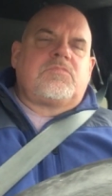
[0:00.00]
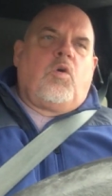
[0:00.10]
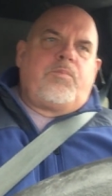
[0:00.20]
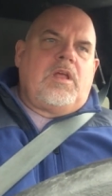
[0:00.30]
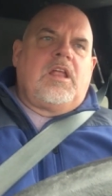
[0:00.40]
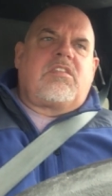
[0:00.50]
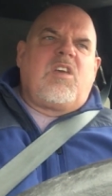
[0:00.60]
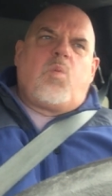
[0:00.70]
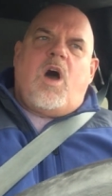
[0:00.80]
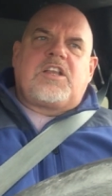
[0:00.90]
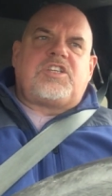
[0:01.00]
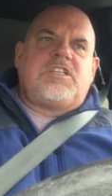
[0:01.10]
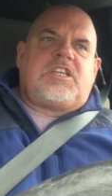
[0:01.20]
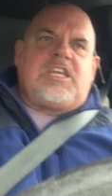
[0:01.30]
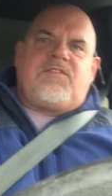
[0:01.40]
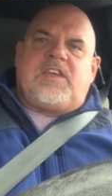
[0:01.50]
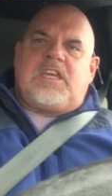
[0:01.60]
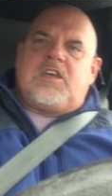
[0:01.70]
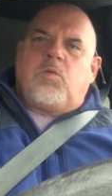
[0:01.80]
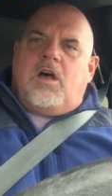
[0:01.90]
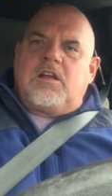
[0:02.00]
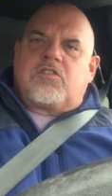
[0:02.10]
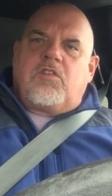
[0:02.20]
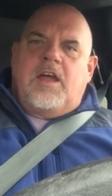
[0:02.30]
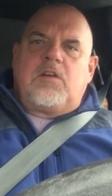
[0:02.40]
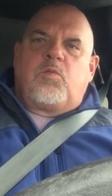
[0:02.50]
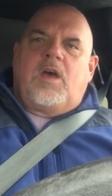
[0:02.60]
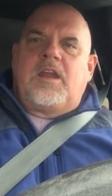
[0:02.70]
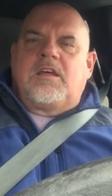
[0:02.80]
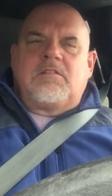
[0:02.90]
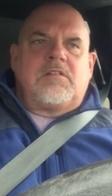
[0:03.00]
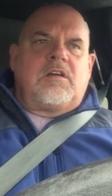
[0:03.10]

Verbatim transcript: don't be, let's say, watching TV while you're trying to write a